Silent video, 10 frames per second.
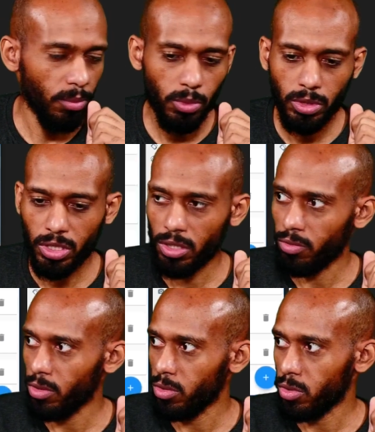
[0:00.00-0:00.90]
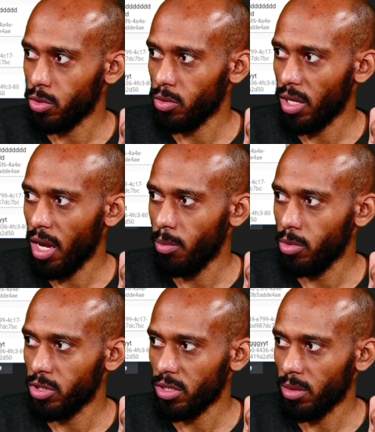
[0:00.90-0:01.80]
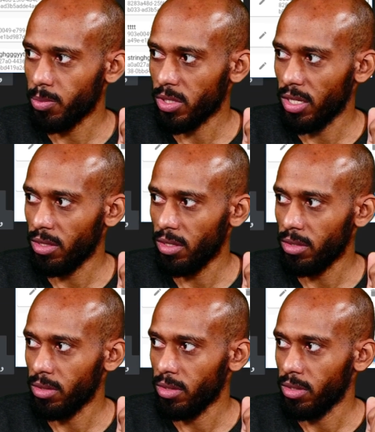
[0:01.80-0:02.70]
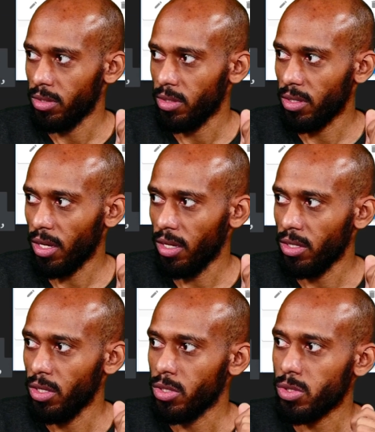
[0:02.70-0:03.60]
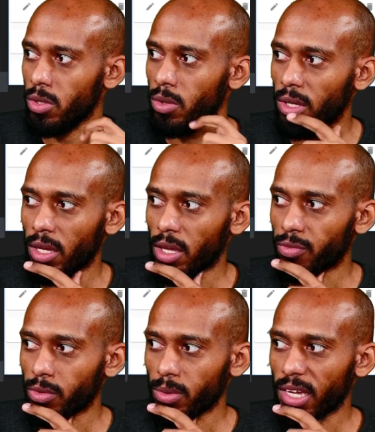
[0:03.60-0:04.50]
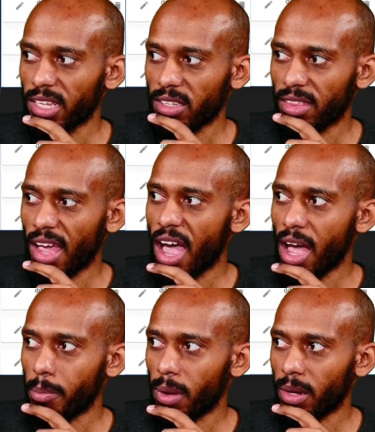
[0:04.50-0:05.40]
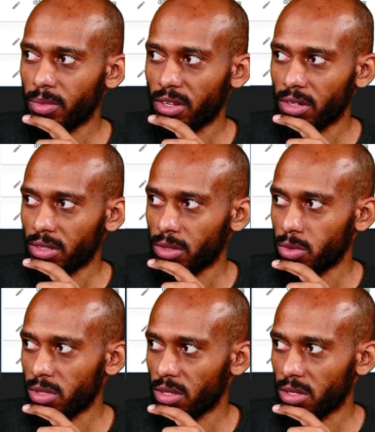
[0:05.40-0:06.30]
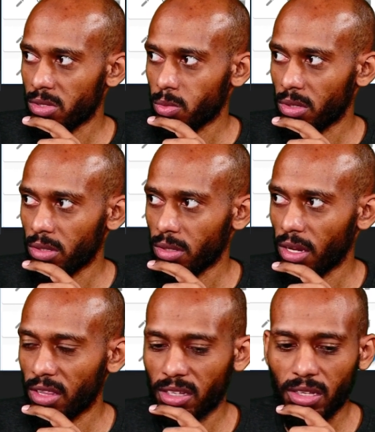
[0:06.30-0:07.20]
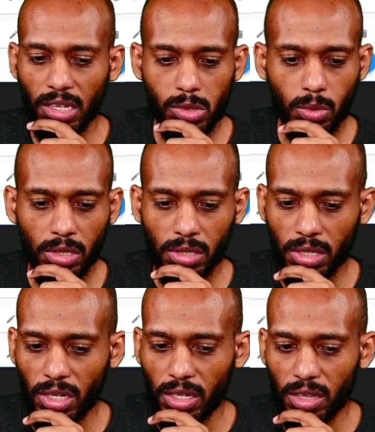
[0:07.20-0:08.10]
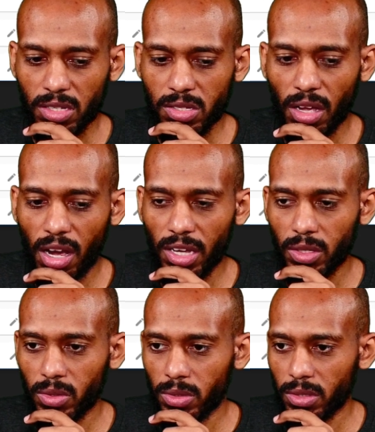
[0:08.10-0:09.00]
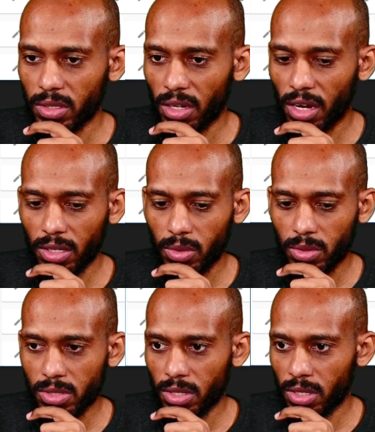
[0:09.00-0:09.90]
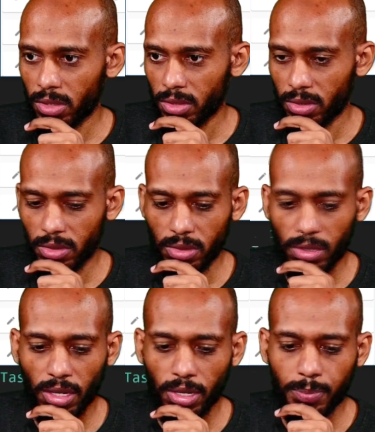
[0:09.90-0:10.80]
widget. If you show the app widget upside there, okay. So if you get the app up there, you see this one and the task one. This the icon. The icon is there, okay.